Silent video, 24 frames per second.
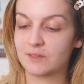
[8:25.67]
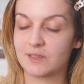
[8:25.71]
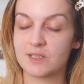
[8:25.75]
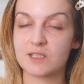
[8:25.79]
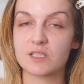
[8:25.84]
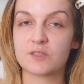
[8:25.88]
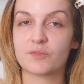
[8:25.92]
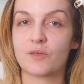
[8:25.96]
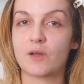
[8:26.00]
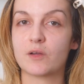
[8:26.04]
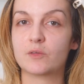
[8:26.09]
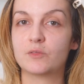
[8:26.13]

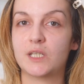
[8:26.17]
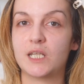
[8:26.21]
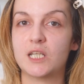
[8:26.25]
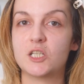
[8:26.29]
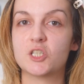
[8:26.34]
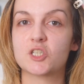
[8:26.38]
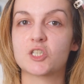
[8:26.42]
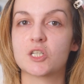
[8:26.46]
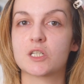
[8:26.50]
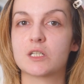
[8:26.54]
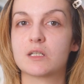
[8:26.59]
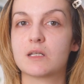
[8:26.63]
This
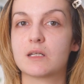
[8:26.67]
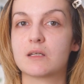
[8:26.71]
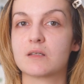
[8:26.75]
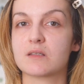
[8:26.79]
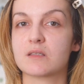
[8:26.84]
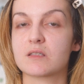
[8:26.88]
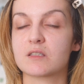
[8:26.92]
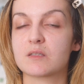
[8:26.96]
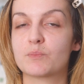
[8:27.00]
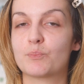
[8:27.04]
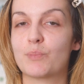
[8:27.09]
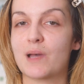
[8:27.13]
foundation
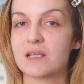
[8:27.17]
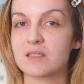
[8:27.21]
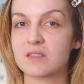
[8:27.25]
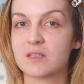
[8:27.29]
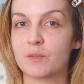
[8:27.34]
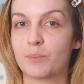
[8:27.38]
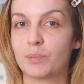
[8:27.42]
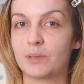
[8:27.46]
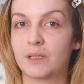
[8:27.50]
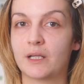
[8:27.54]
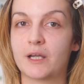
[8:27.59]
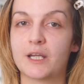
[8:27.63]
is best
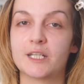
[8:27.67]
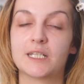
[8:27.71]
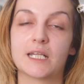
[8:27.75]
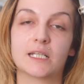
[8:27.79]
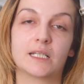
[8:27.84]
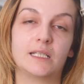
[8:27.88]
applied,